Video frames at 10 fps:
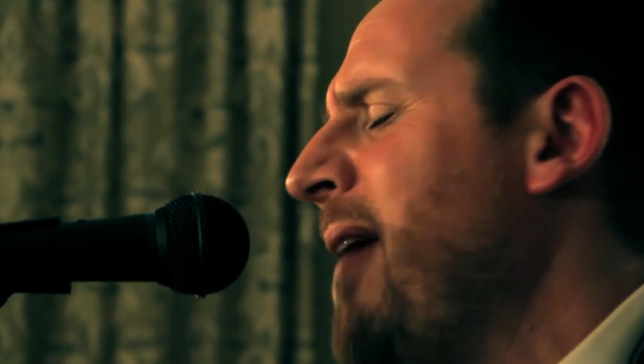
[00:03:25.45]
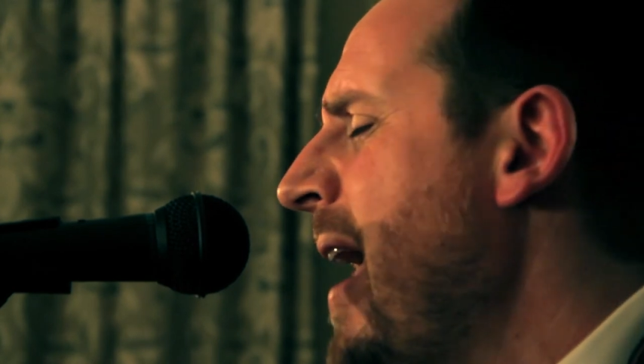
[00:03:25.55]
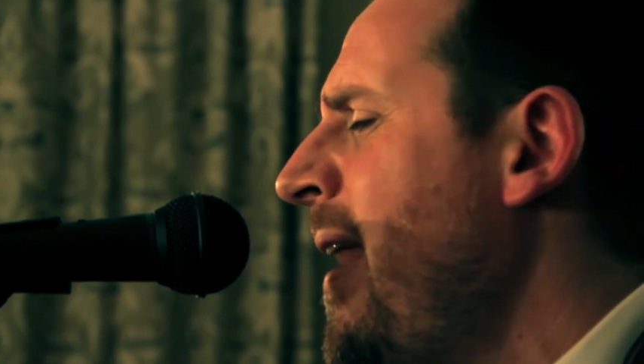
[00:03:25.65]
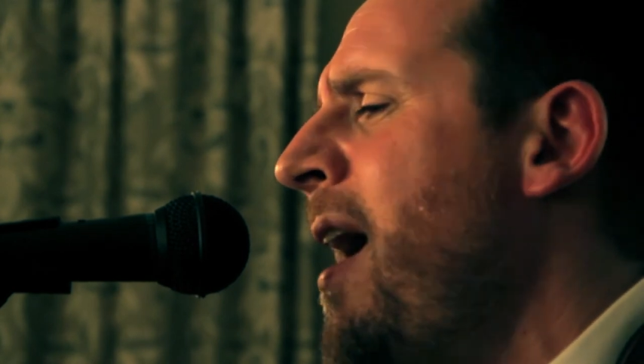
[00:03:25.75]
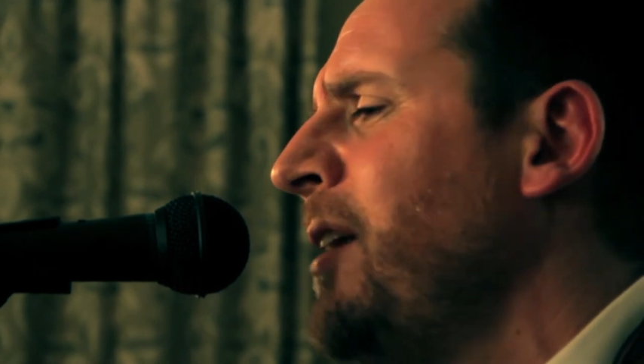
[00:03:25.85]

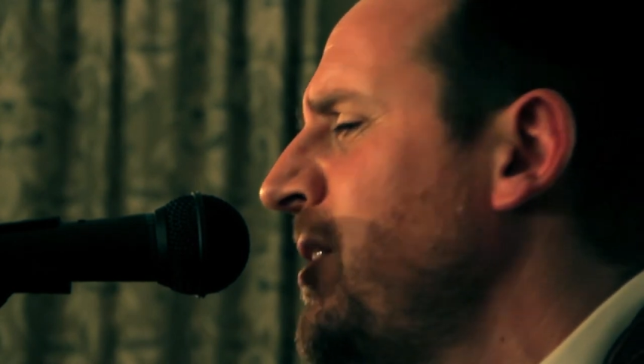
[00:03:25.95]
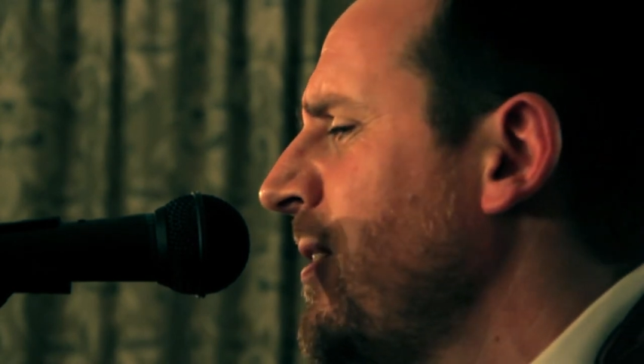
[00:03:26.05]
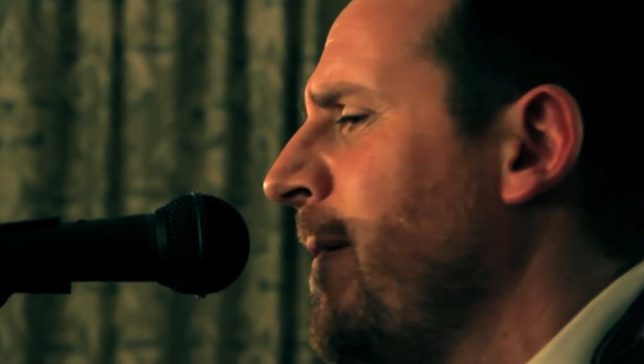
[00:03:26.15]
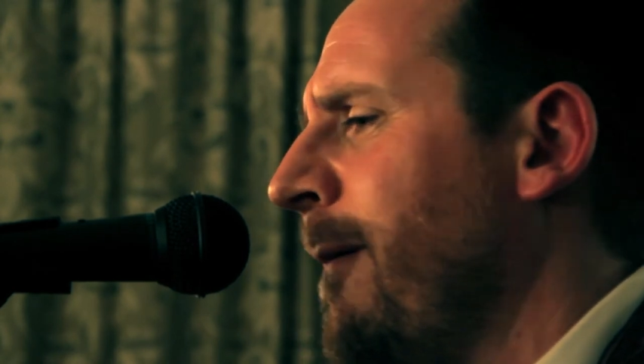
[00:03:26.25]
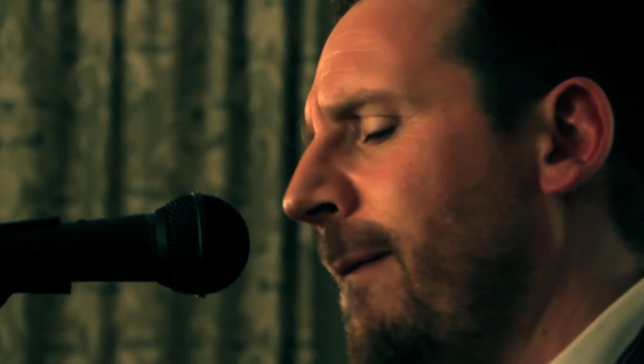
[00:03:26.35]
and
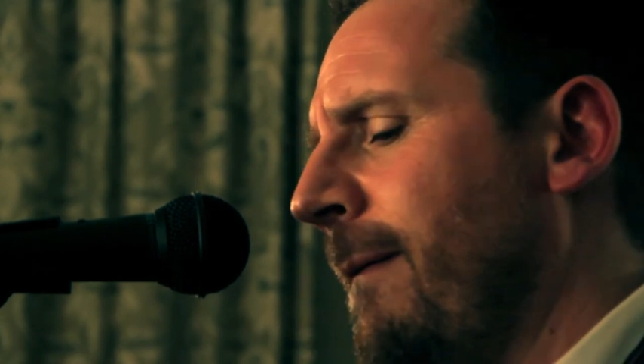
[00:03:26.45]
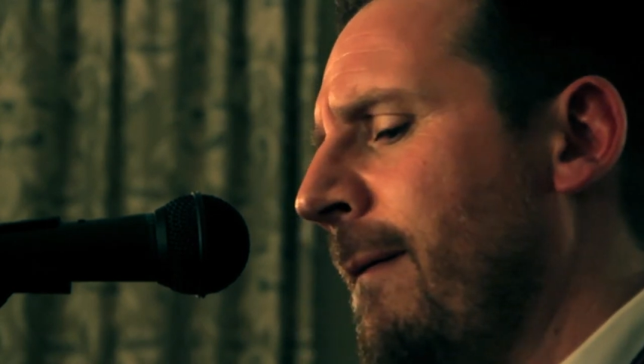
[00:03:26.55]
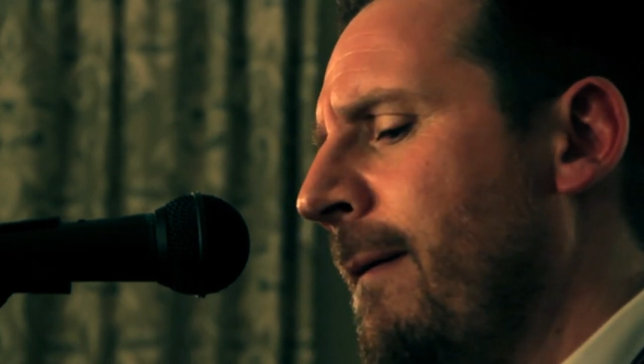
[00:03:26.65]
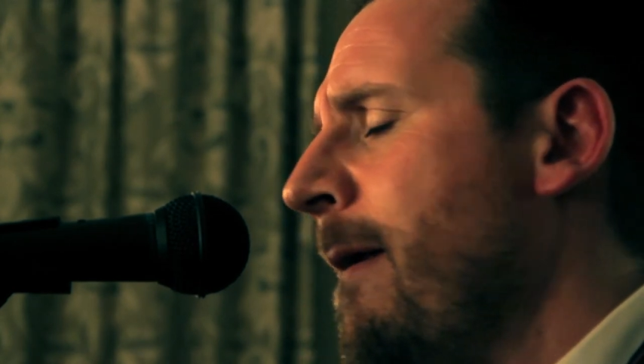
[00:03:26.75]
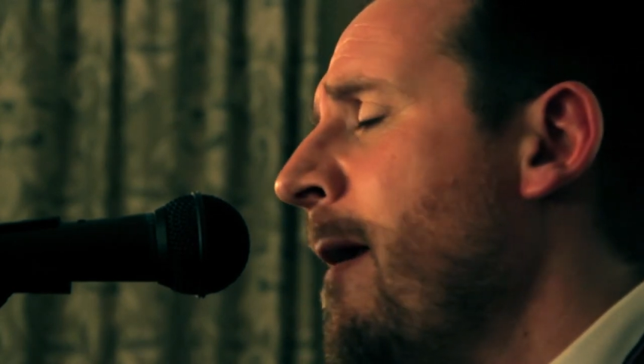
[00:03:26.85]
hush,
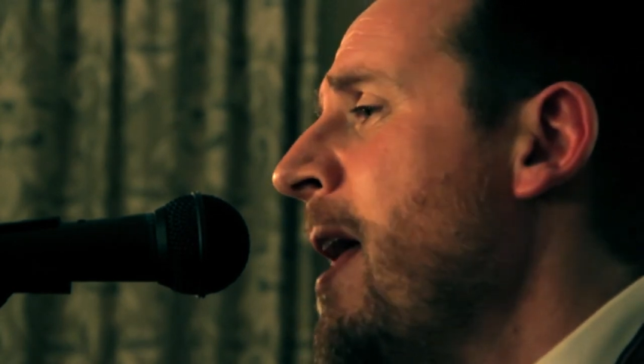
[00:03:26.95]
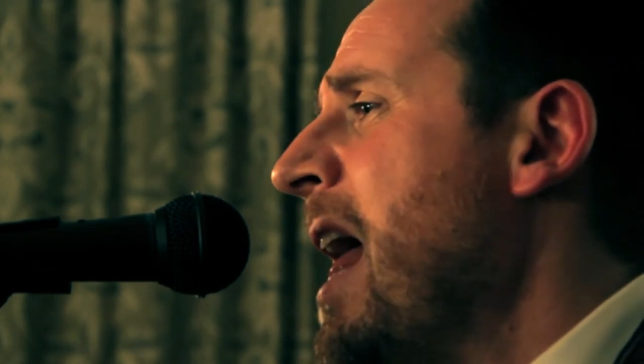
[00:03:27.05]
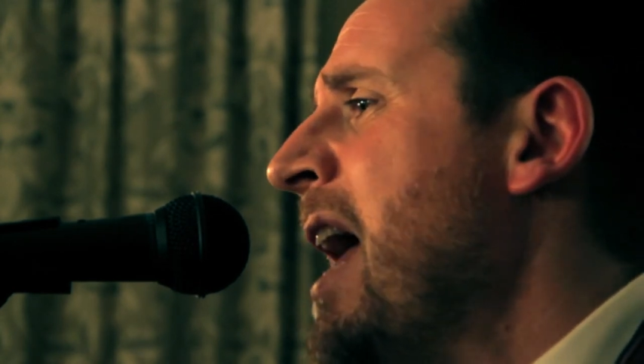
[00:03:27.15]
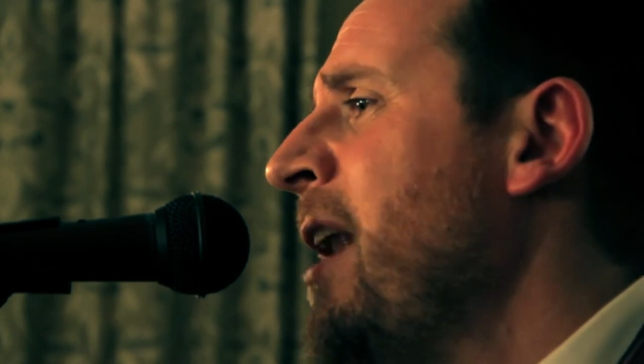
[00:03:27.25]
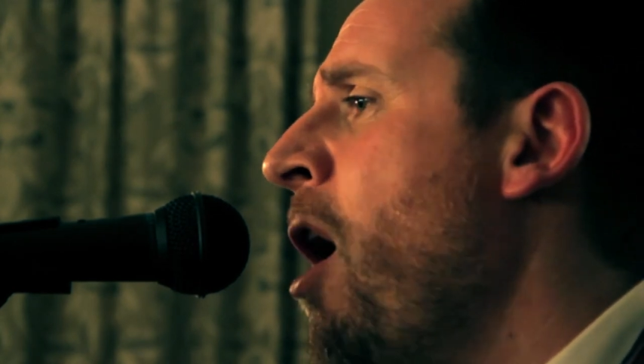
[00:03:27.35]

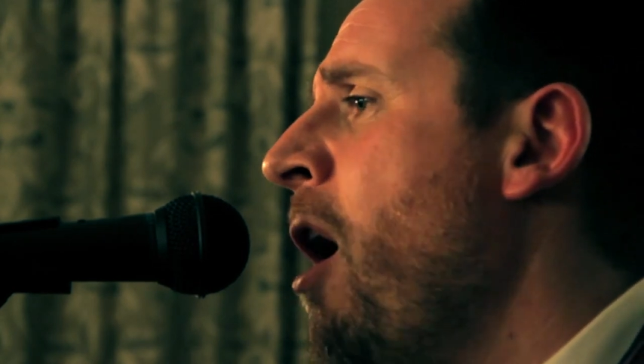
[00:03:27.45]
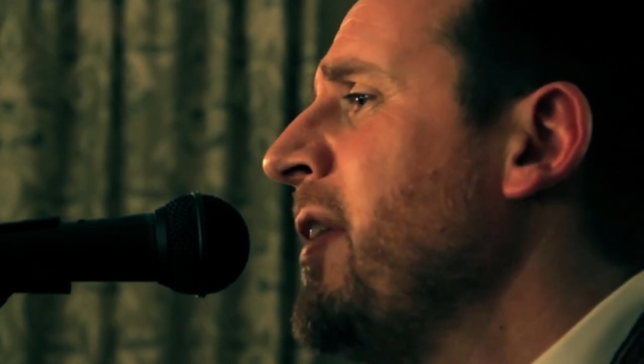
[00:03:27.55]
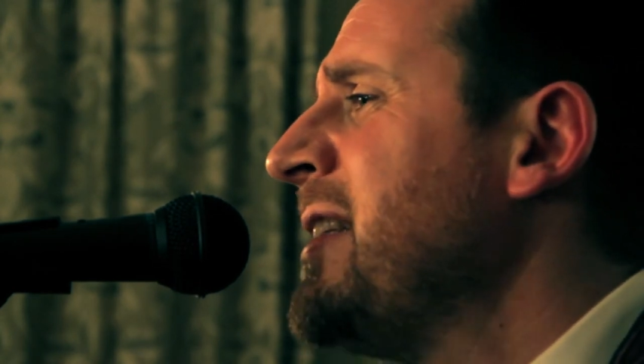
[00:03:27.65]
and all